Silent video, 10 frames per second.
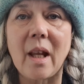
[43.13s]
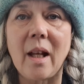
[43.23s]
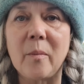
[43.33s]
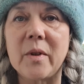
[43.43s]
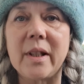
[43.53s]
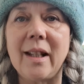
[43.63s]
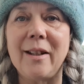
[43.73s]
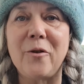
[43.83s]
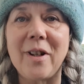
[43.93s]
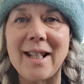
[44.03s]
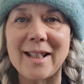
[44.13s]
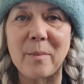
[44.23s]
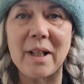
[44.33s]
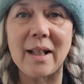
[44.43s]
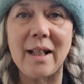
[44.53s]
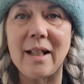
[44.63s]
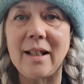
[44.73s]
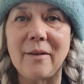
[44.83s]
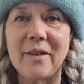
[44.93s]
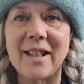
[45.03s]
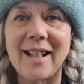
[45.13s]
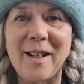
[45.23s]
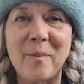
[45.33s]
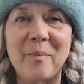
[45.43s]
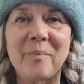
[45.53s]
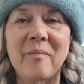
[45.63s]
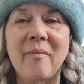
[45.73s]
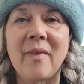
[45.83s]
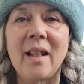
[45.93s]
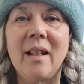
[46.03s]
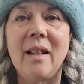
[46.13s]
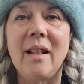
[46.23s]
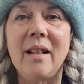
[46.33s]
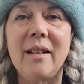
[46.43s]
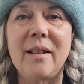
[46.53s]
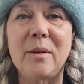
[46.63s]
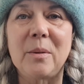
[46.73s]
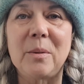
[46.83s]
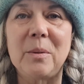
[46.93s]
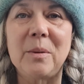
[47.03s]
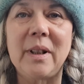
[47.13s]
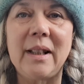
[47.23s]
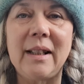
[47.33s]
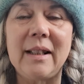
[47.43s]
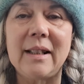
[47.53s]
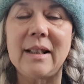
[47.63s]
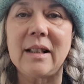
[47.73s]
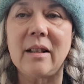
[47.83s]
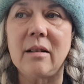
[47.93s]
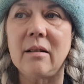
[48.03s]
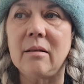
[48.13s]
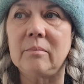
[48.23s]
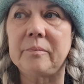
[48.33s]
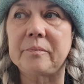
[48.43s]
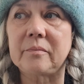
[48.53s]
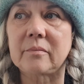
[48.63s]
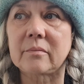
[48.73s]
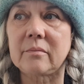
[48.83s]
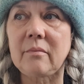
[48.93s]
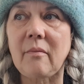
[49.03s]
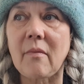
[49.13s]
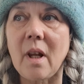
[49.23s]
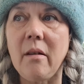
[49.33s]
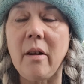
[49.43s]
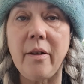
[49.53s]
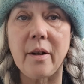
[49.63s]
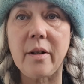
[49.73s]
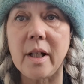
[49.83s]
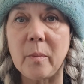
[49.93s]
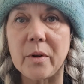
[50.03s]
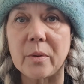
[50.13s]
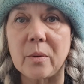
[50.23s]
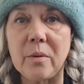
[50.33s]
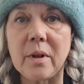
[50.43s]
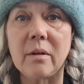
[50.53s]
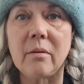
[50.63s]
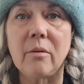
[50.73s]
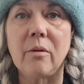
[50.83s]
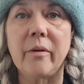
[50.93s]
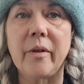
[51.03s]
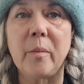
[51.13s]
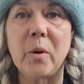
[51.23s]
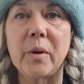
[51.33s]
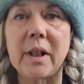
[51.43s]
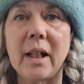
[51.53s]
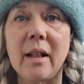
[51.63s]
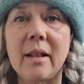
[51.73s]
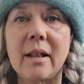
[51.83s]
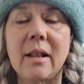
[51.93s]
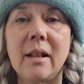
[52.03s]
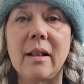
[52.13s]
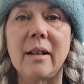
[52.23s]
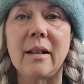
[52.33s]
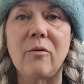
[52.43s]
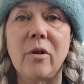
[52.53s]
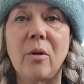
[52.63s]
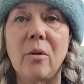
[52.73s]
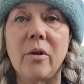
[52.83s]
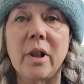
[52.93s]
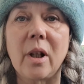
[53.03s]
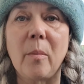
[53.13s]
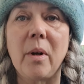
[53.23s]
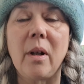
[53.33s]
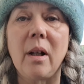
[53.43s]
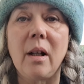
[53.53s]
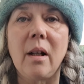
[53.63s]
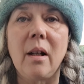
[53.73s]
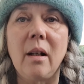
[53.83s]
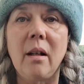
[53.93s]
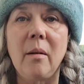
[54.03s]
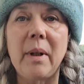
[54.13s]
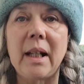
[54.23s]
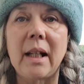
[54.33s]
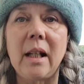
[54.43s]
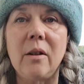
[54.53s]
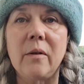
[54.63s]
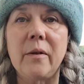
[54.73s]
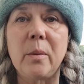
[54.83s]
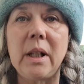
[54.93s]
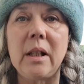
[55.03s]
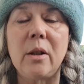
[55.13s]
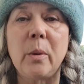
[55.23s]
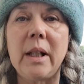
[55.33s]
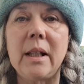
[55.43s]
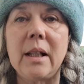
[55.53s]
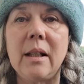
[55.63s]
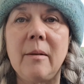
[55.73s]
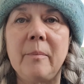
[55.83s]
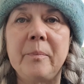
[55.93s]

happens to interest me at any given time. So this is the third episode of the podcast. I did record a couple back end of 2020,